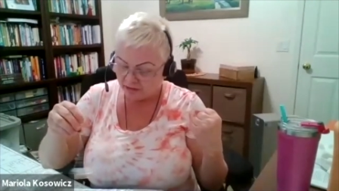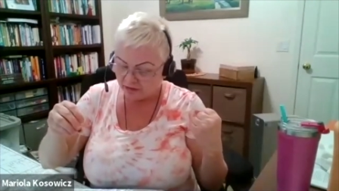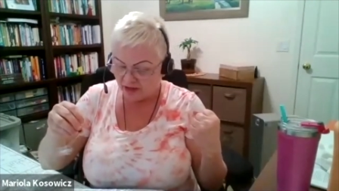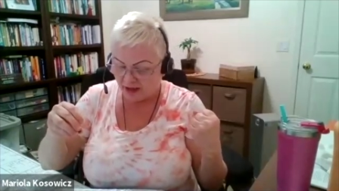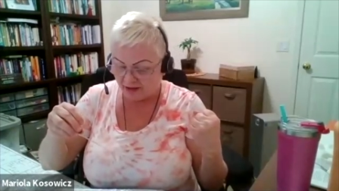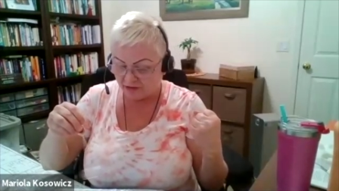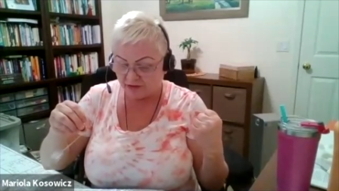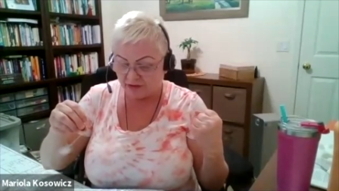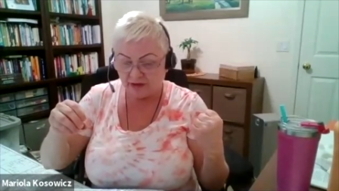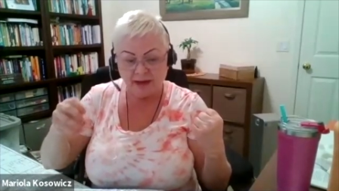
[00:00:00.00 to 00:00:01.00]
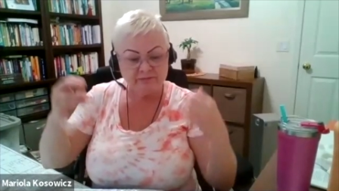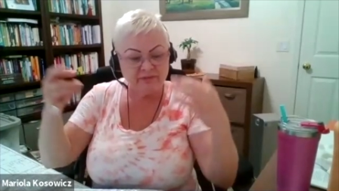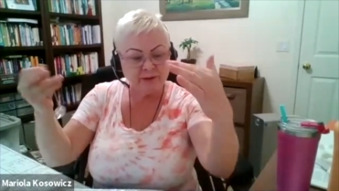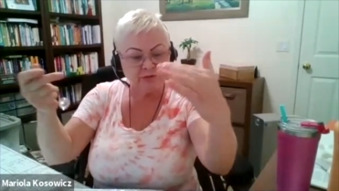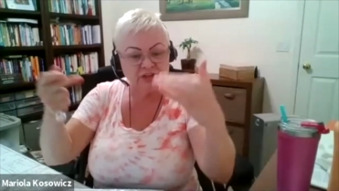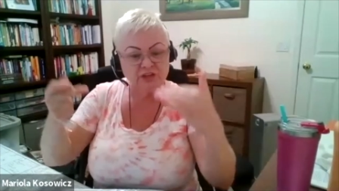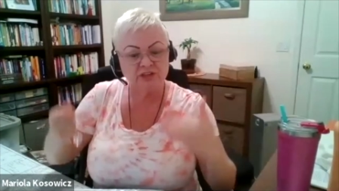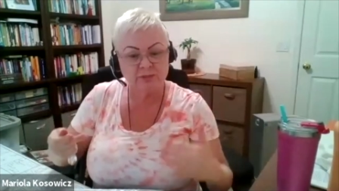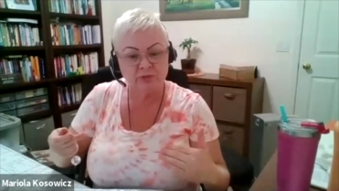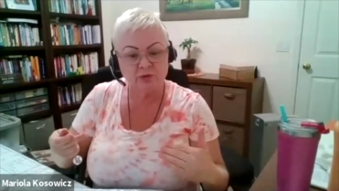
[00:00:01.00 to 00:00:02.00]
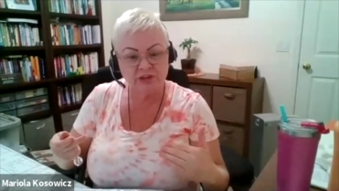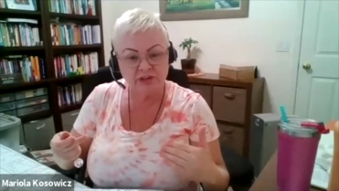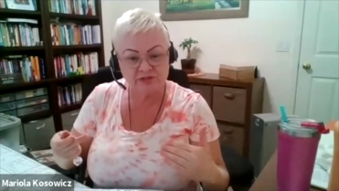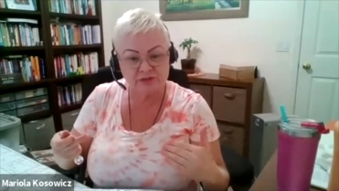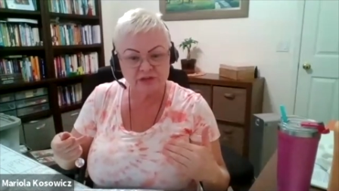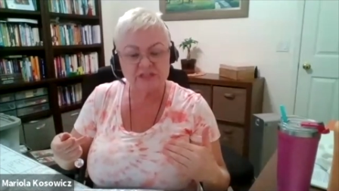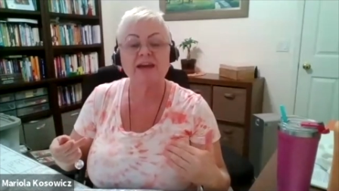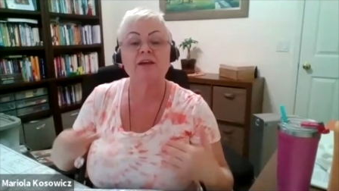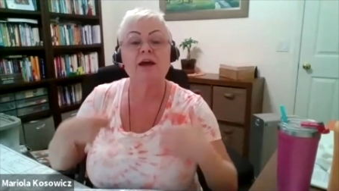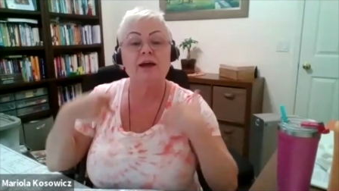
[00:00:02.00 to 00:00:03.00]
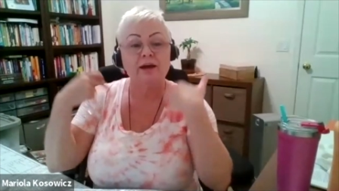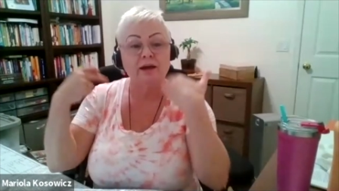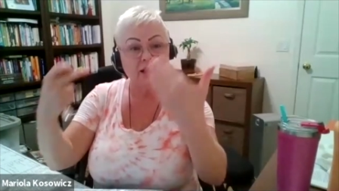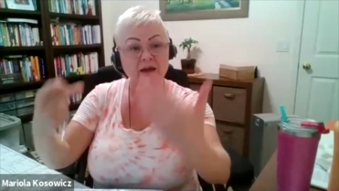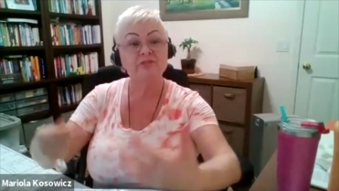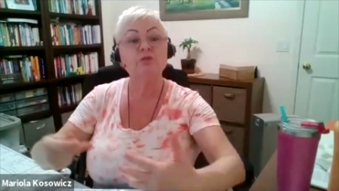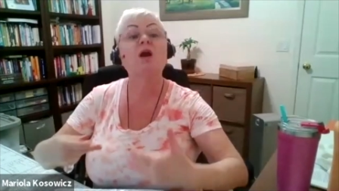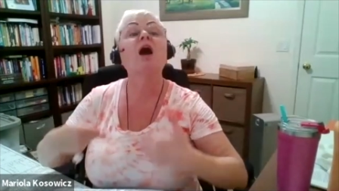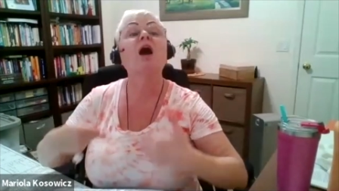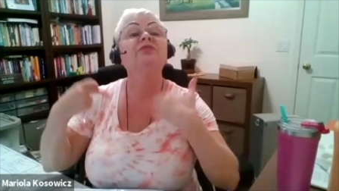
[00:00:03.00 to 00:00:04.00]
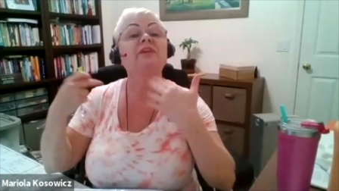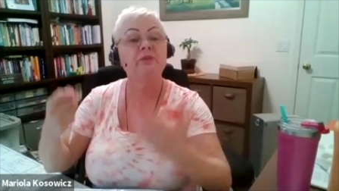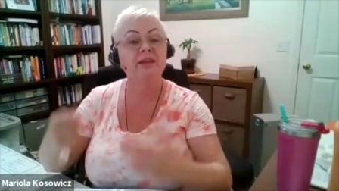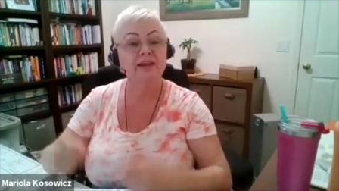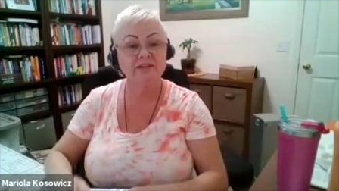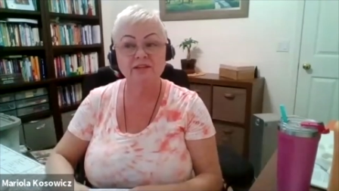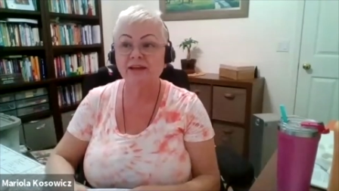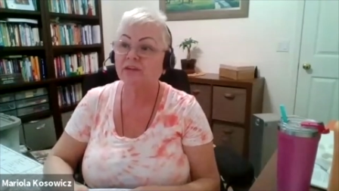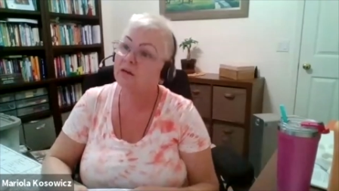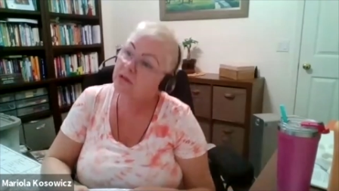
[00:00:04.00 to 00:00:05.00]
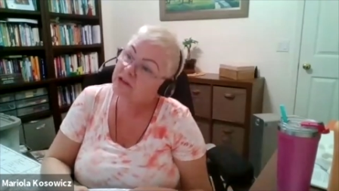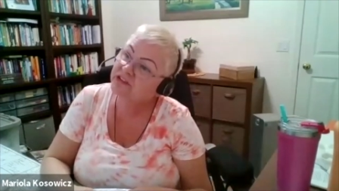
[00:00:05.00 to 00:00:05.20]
That I'm finding the beliefs which I have to contemplate. Not only